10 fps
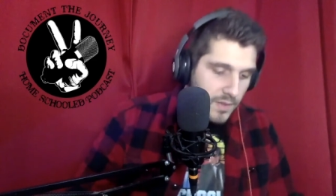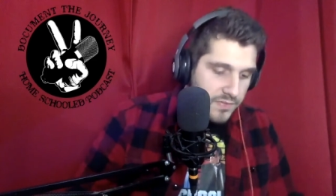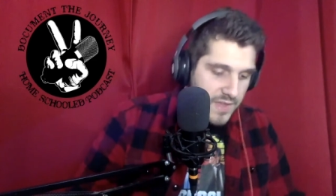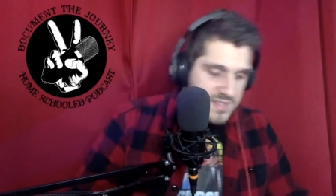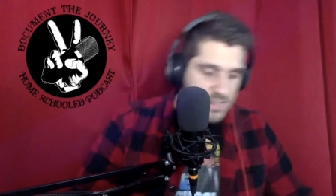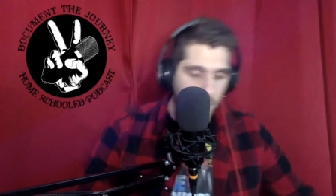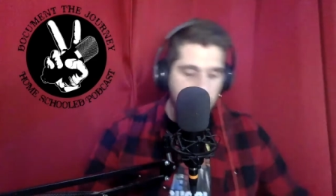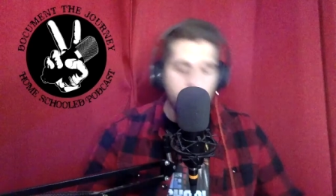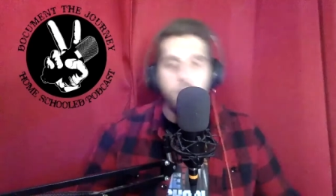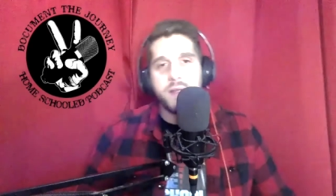that's the
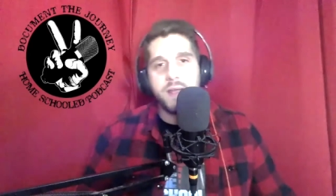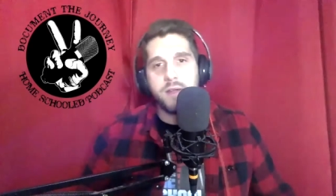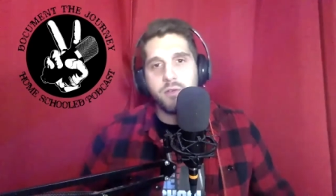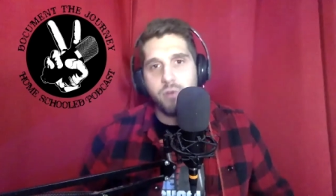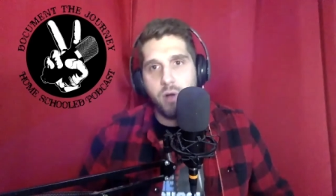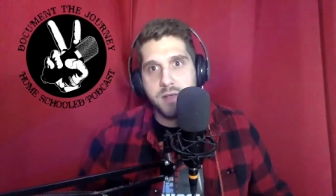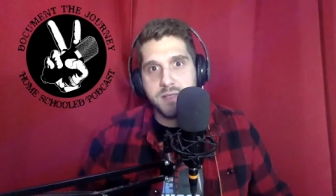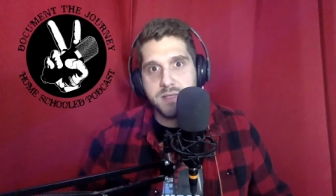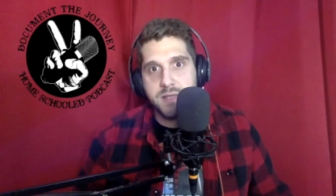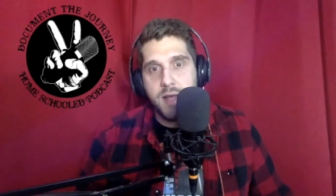point I wanted to get
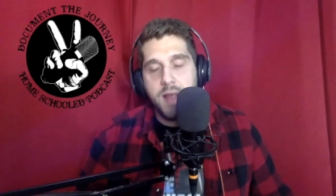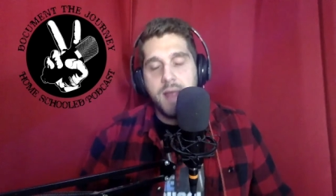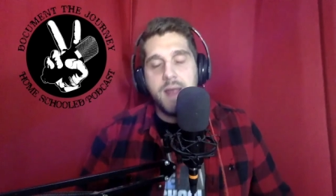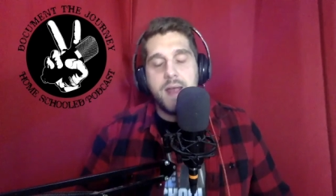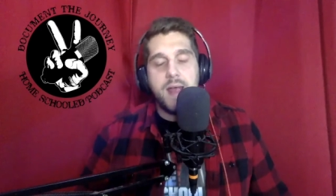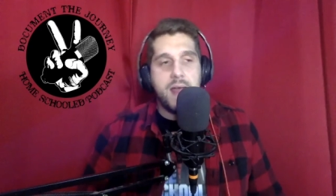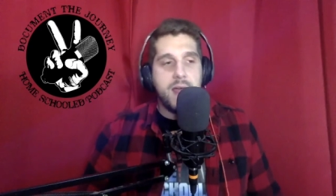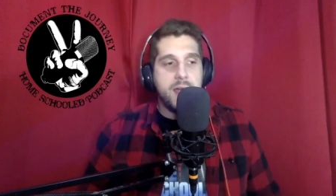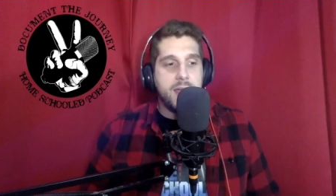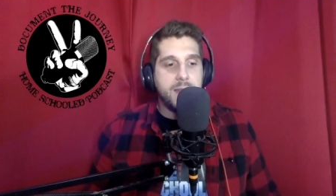across.
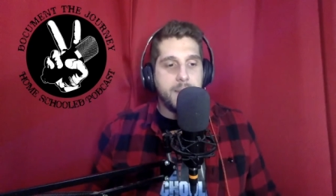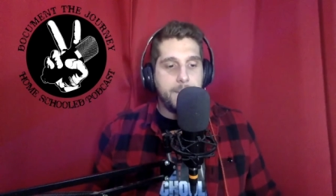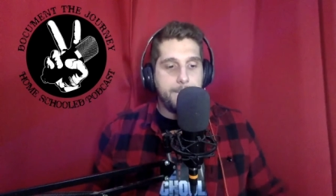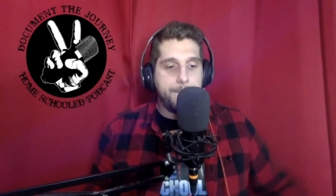And